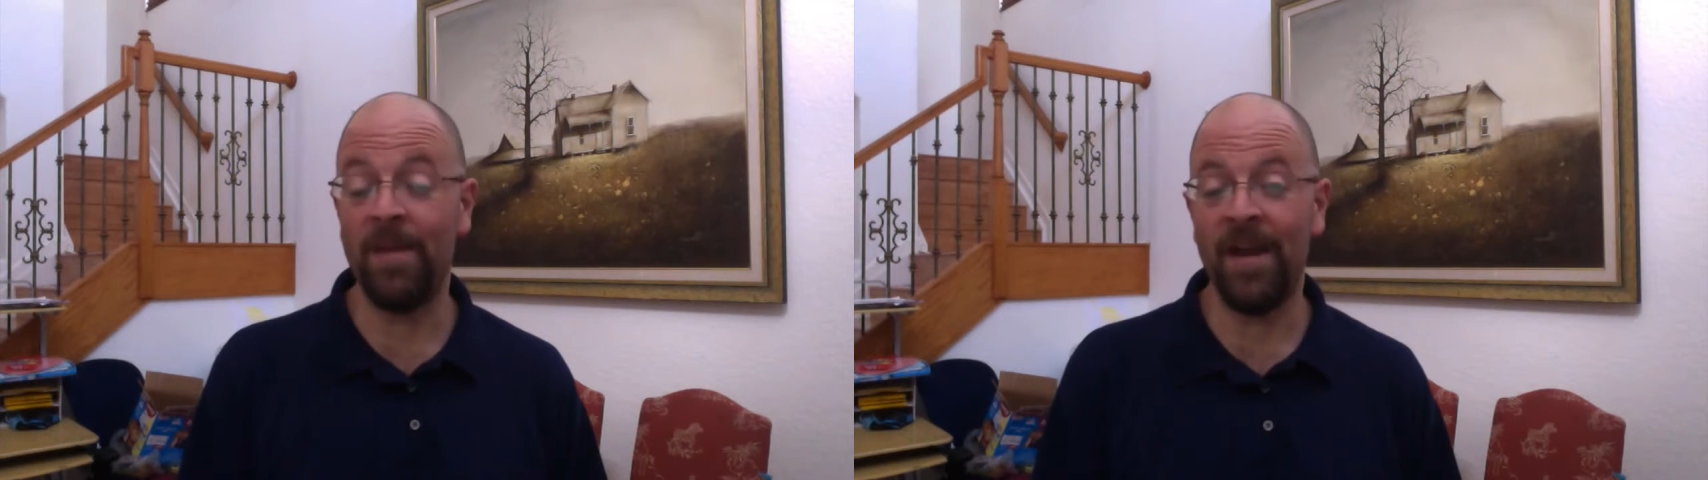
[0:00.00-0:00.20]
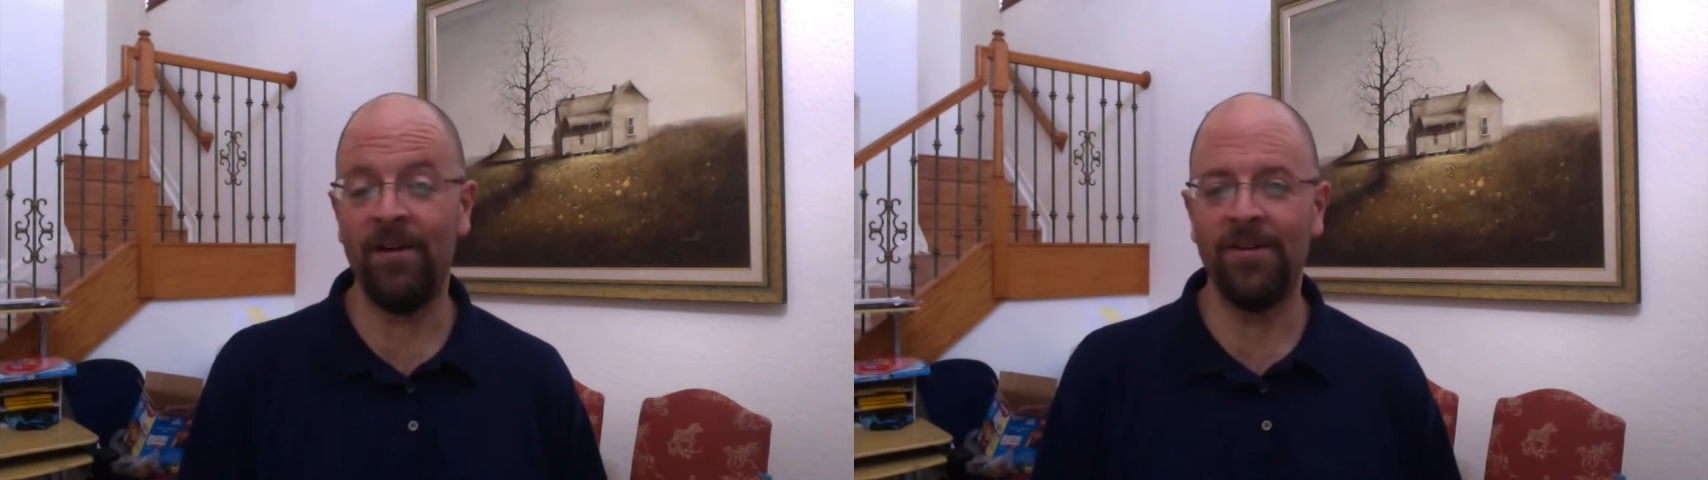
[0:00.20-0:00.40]

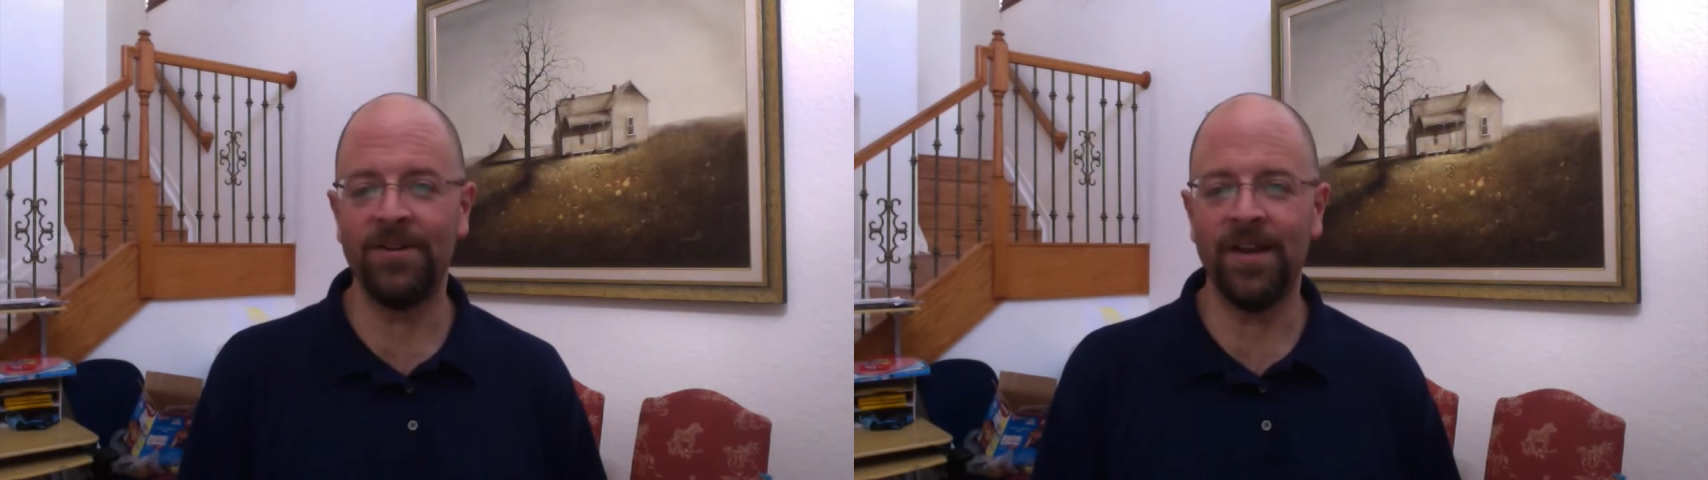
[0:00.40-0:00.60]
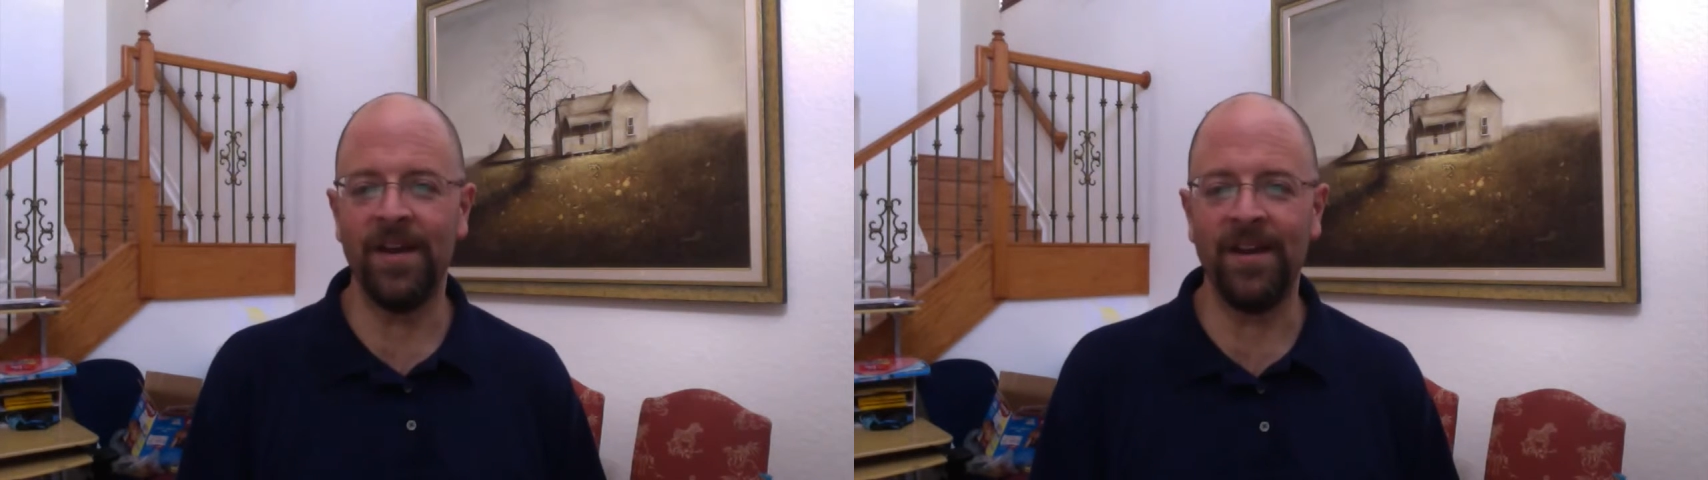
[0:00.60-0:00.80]

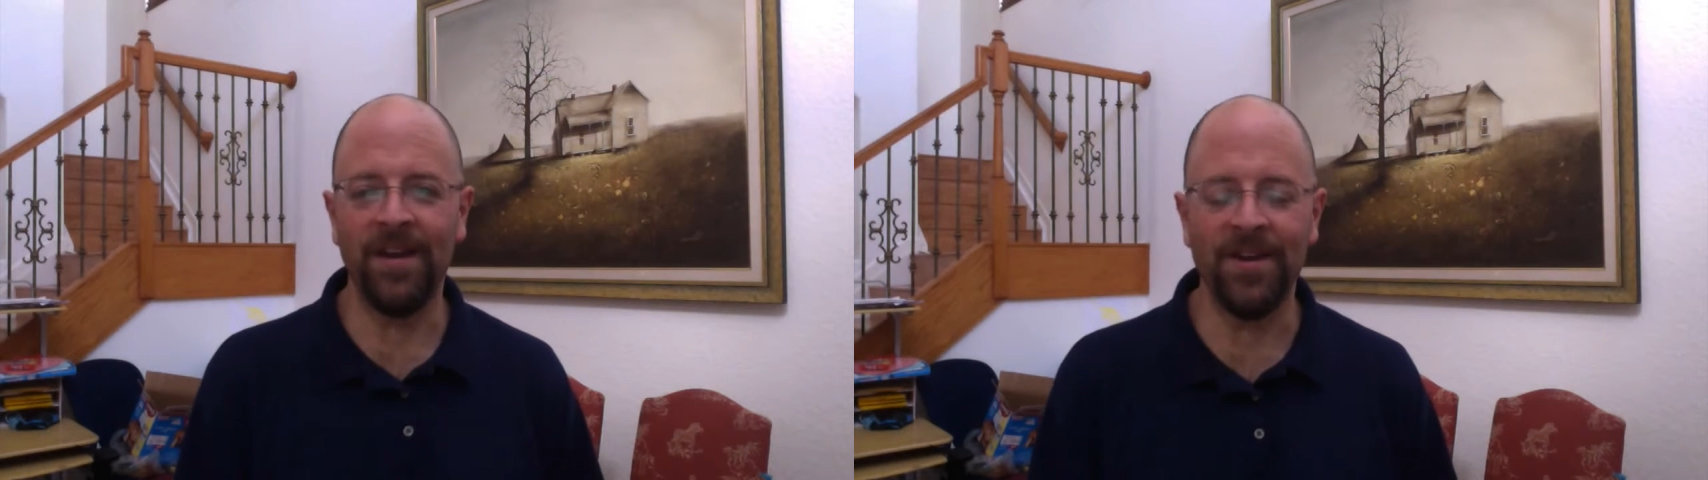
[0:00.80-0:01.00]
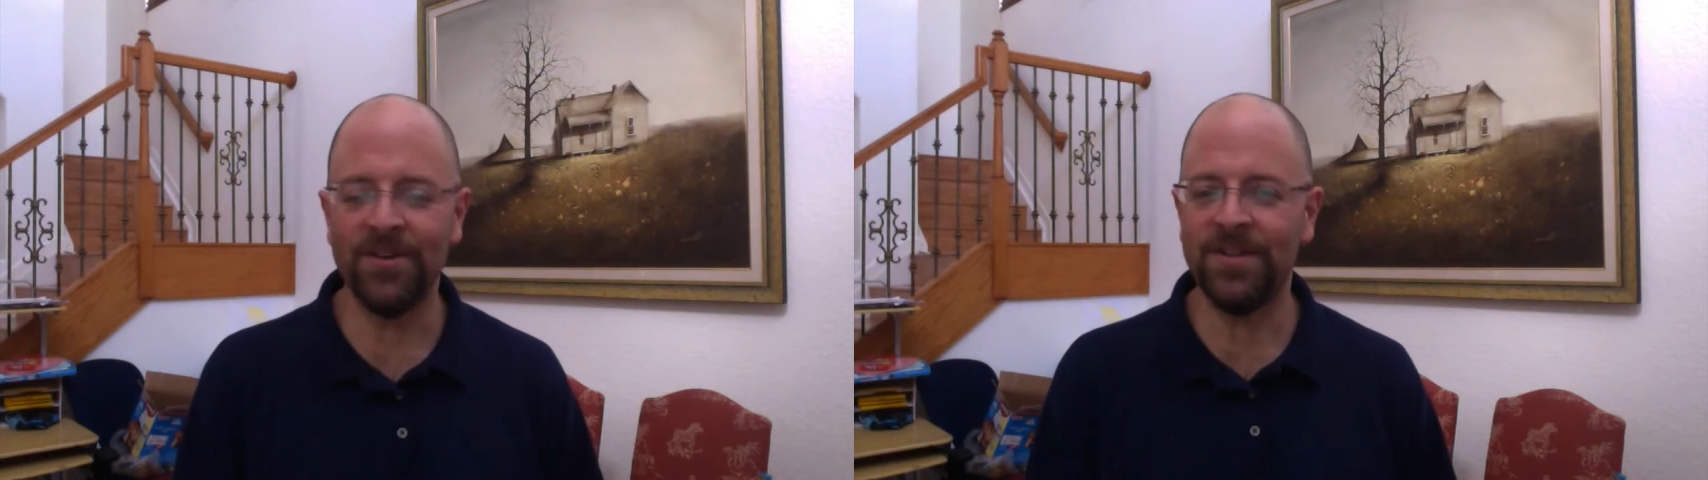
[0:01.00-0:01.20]
parents. I
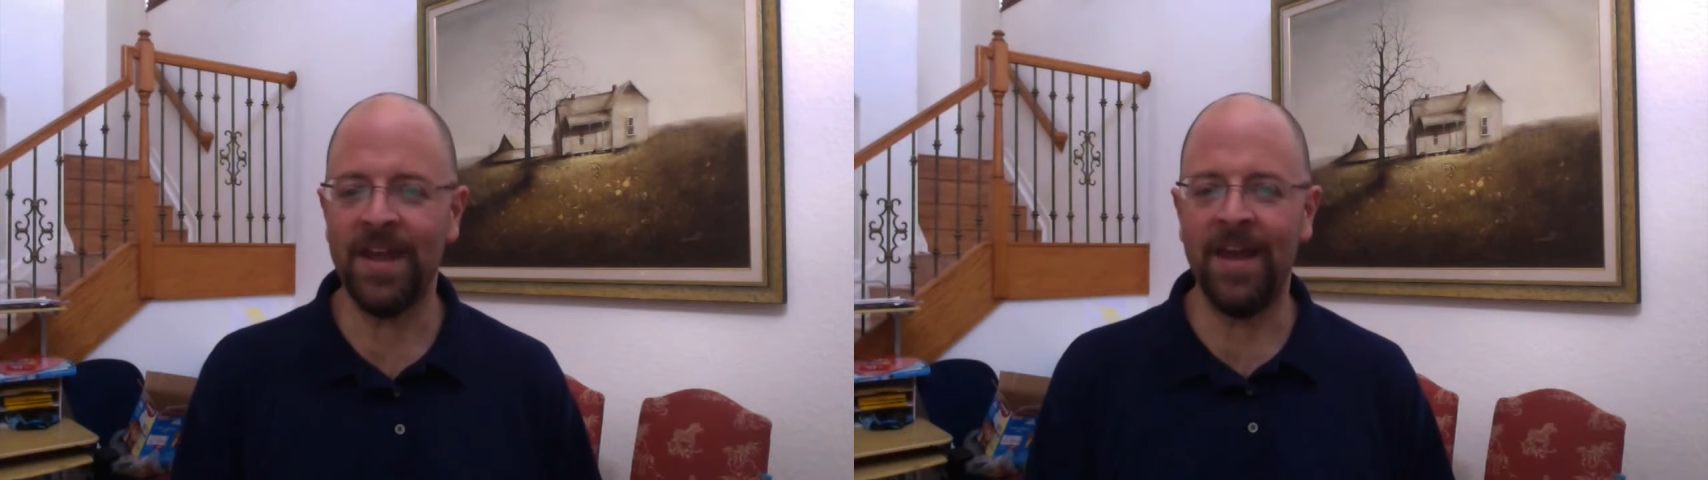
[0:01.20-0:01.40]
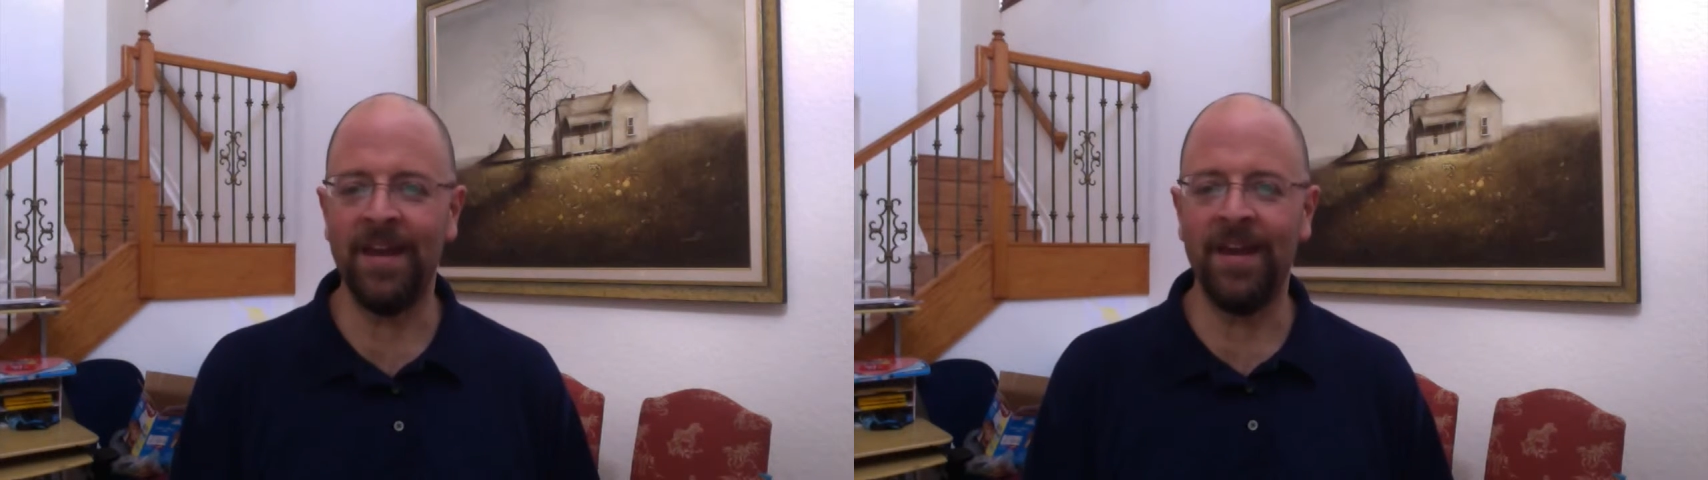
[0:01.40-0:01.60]
didn't
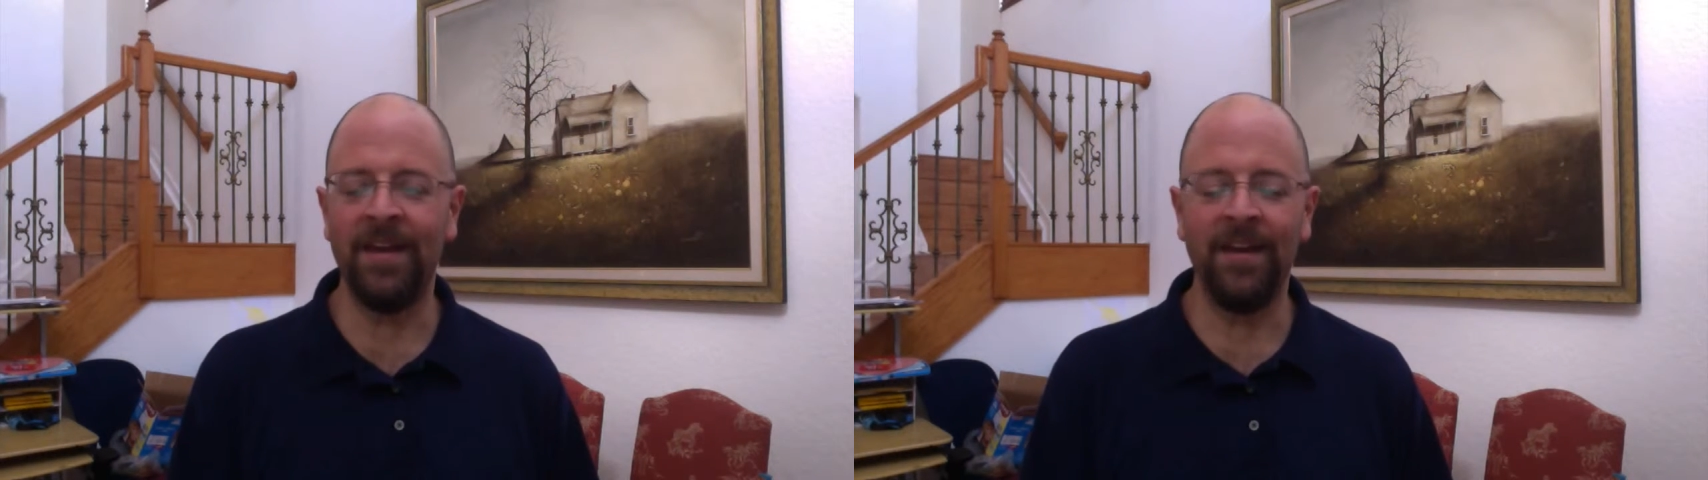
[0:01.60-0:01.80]
understand it.